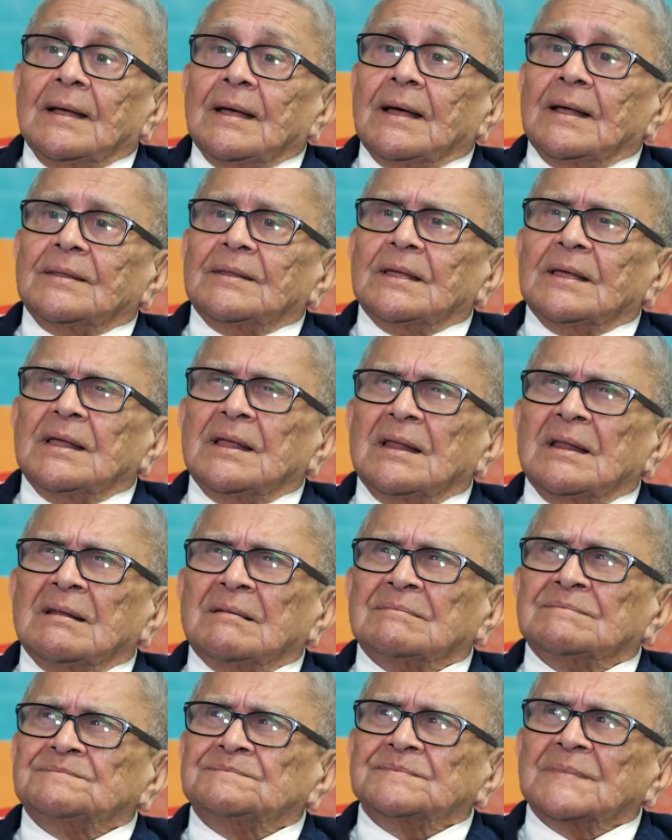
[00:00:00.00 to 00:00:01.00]
And
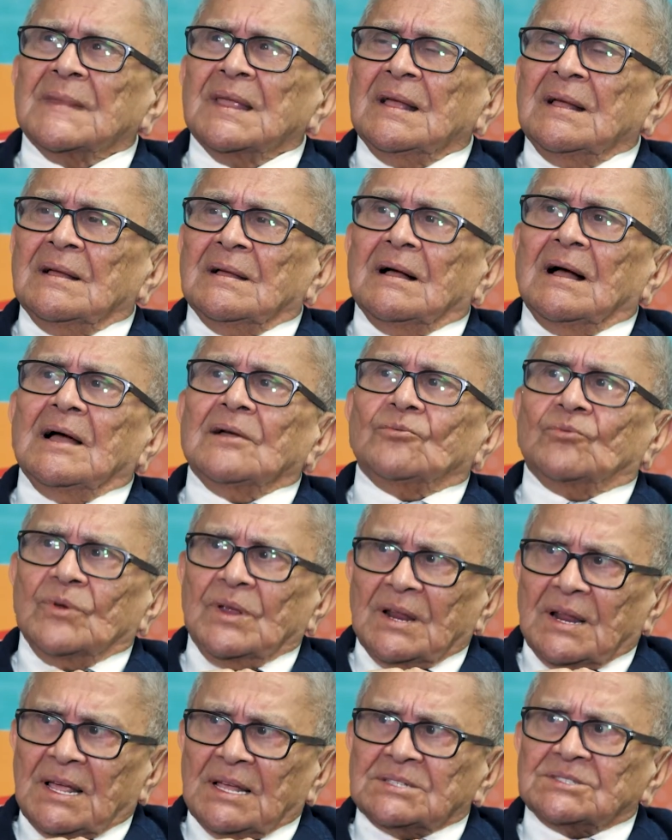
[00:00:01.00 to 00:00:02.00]
then I
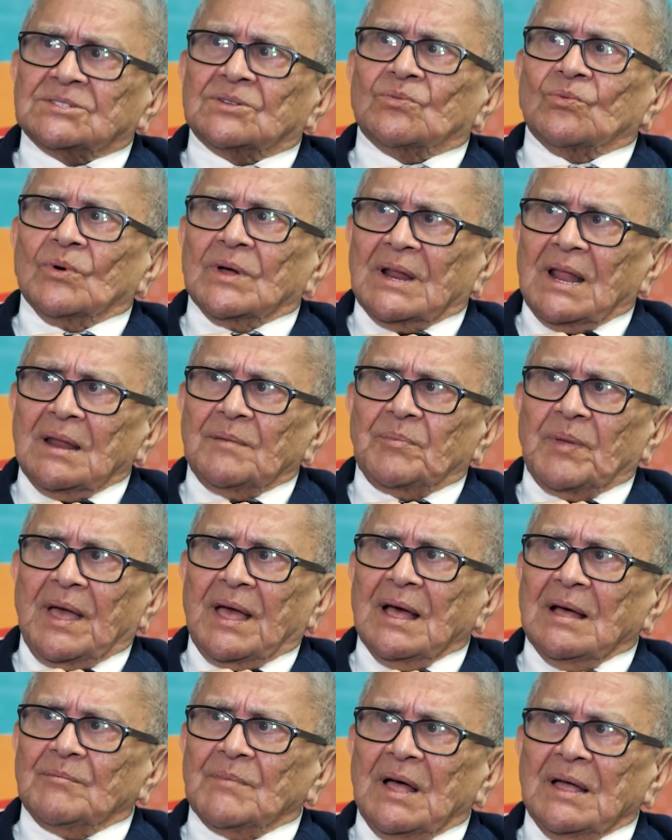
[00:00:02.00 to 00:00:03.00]
realized what I'd
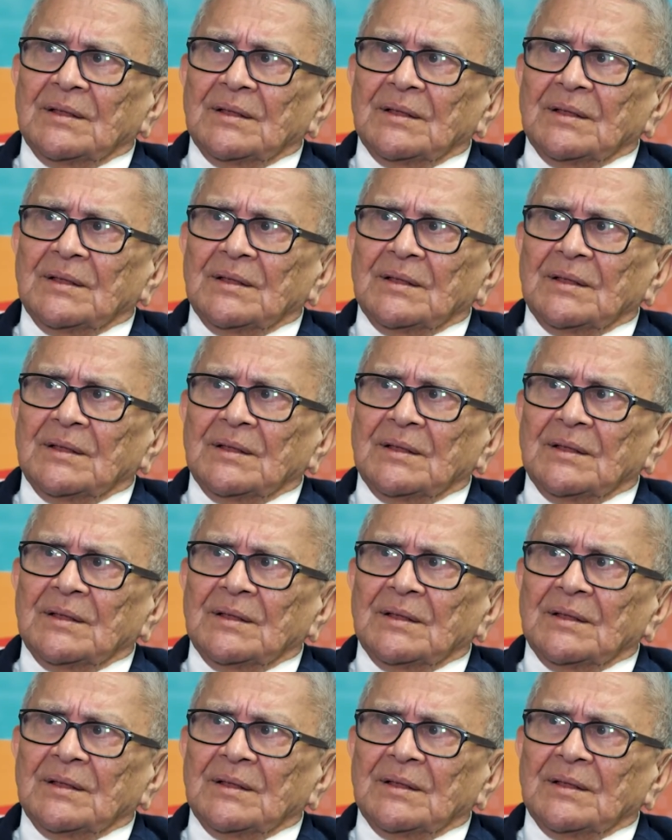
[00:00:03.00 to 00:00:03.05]
become.